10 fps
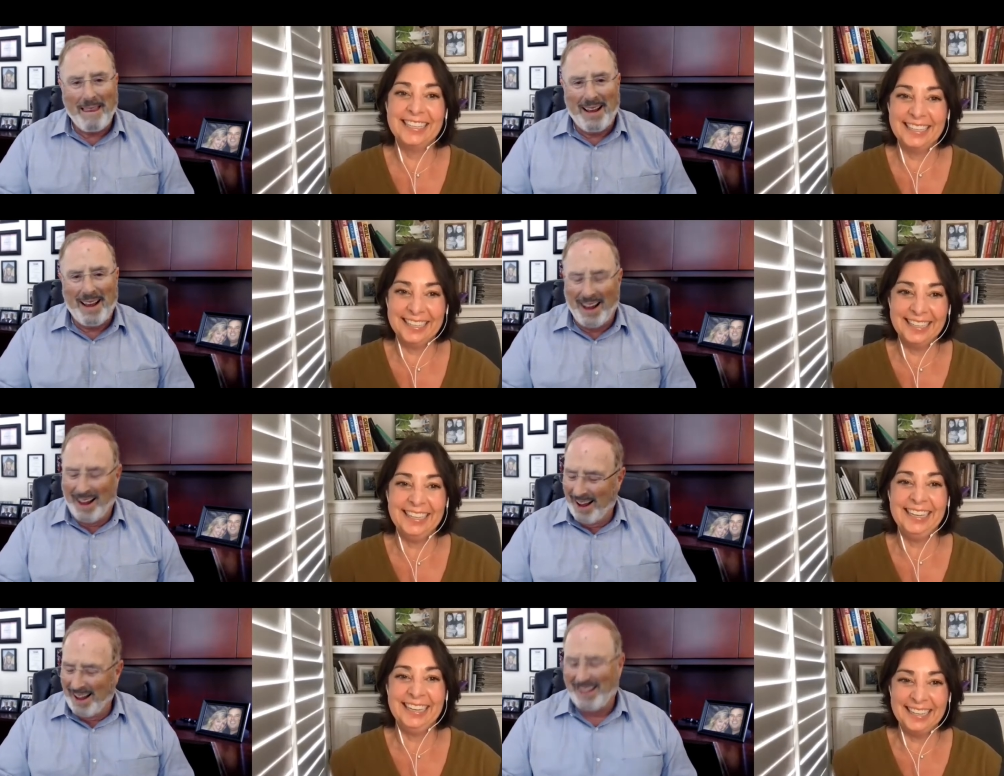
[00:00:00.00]

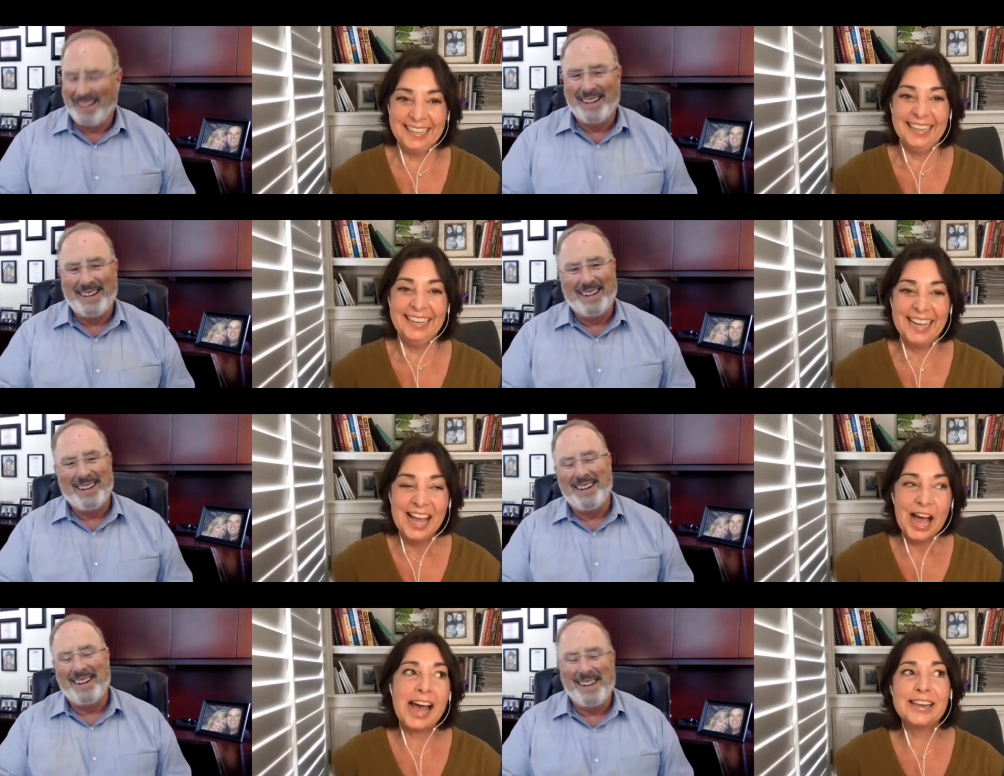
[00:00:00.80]

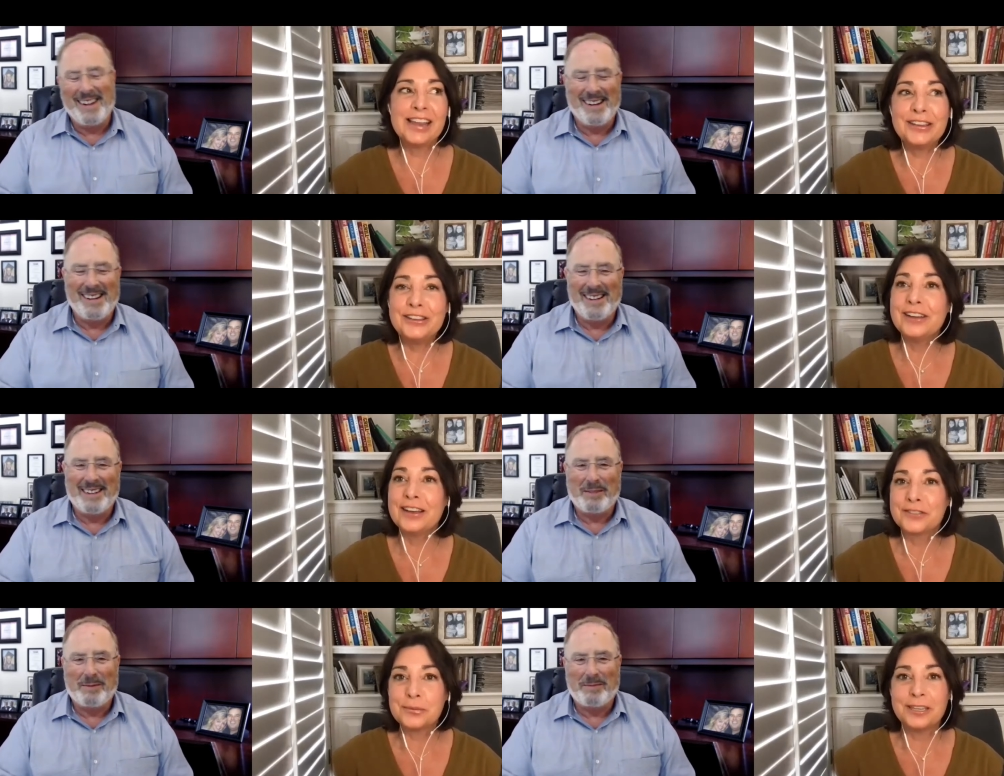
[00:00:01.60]
Speaker 1: I know you have
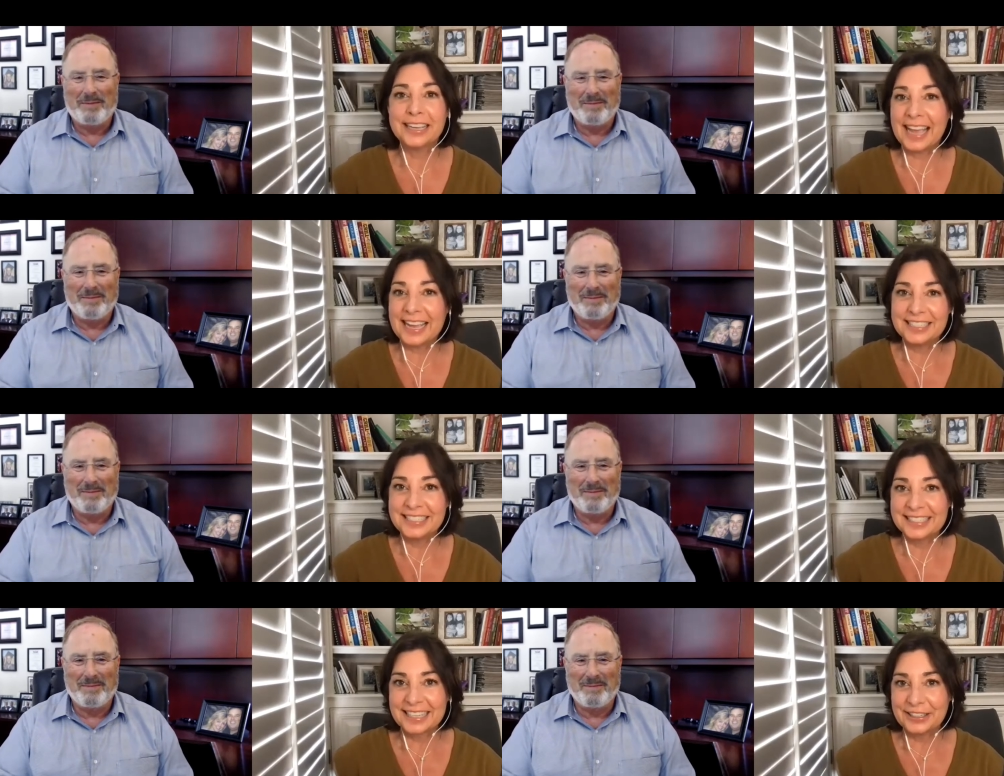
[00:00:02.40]
communication
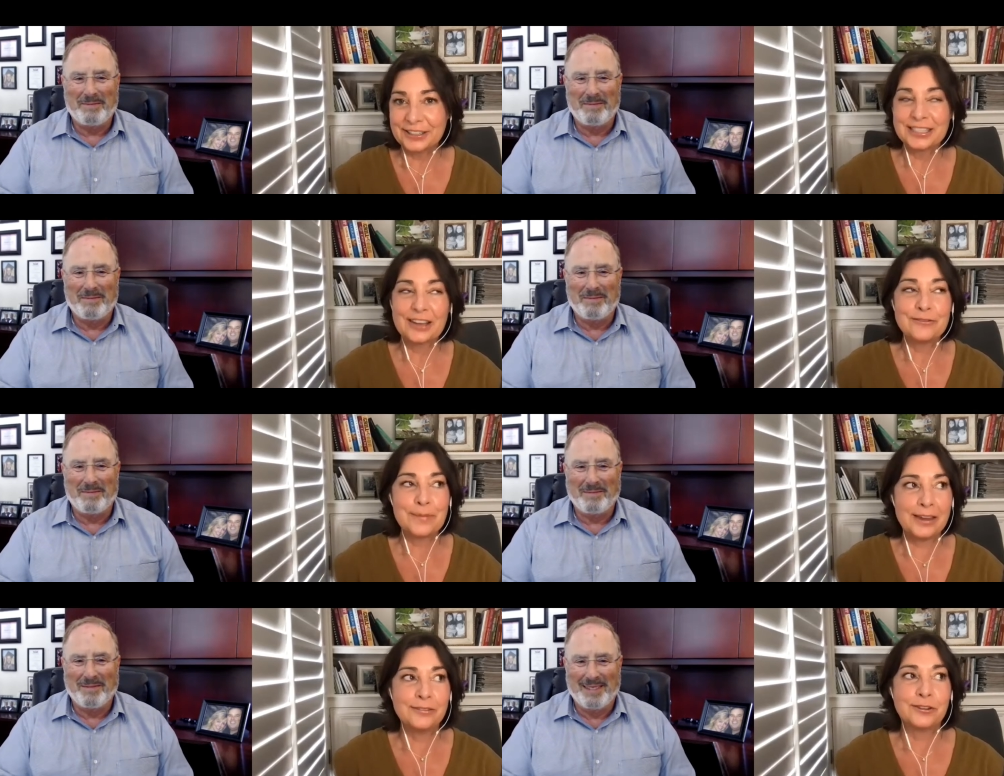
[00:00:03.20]
skills. I've
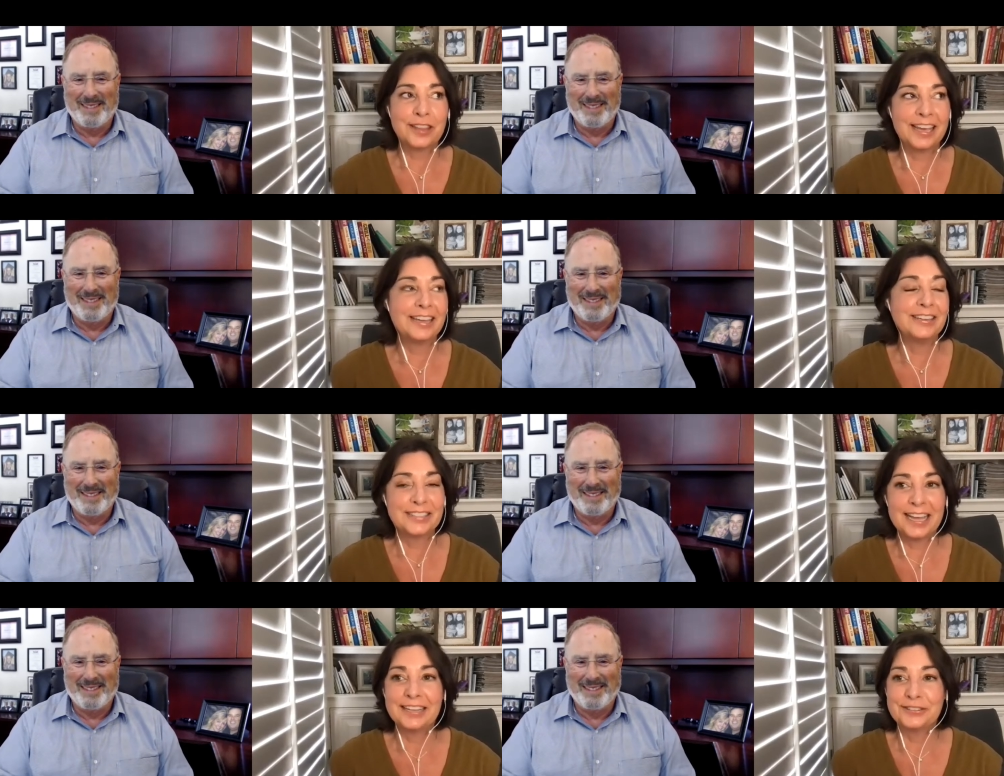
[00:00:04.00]
paid for those.
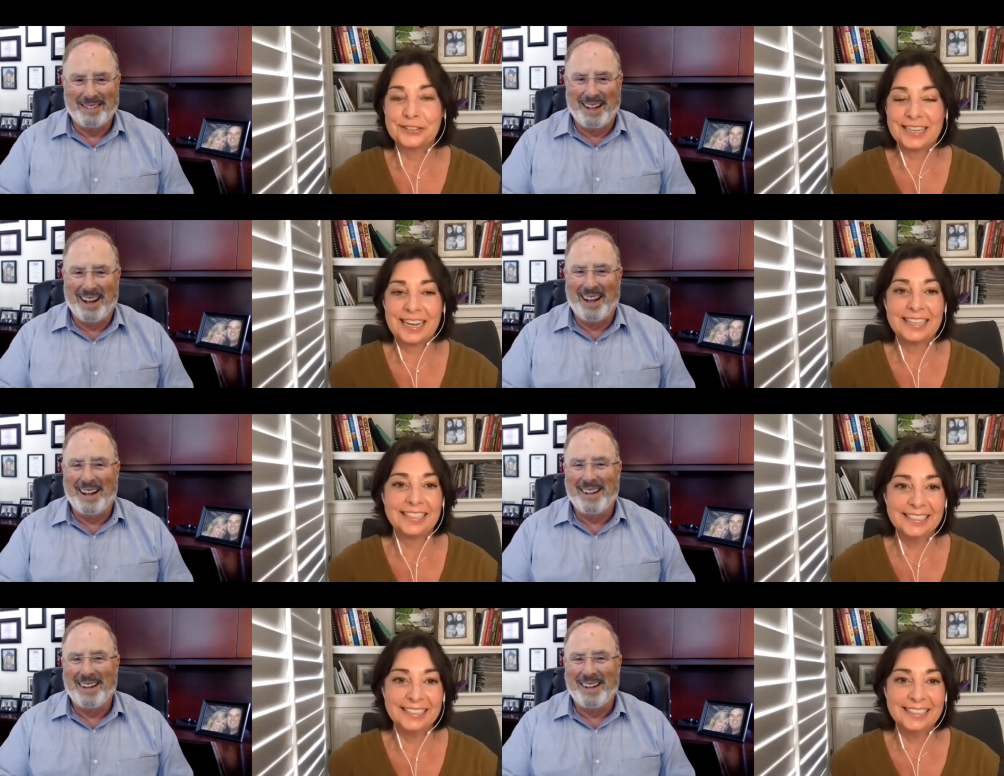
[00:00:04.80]
I understand.